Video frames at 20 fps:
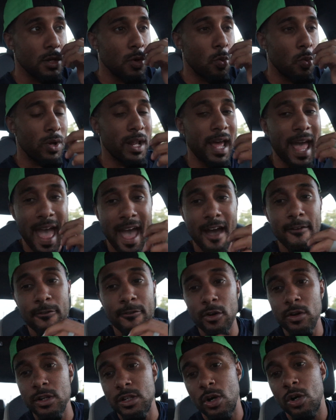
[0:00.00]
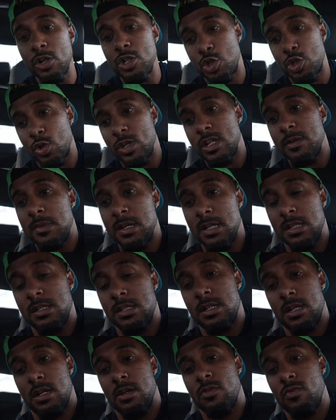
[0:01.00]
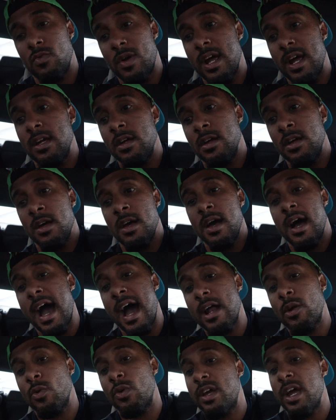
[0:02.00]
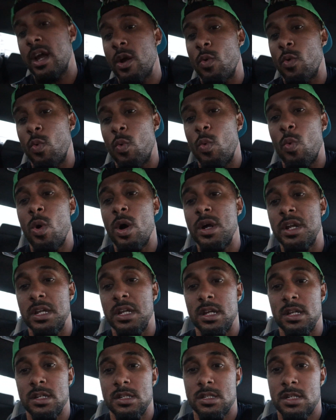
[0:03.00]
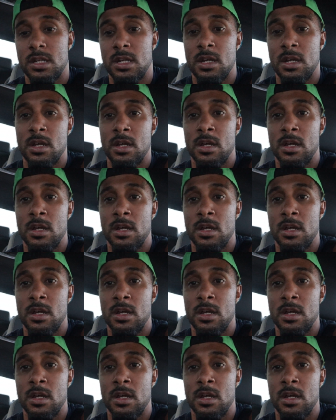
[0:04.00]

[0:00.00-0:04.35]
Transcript: Whatever your dream is, right? I don't care what it is.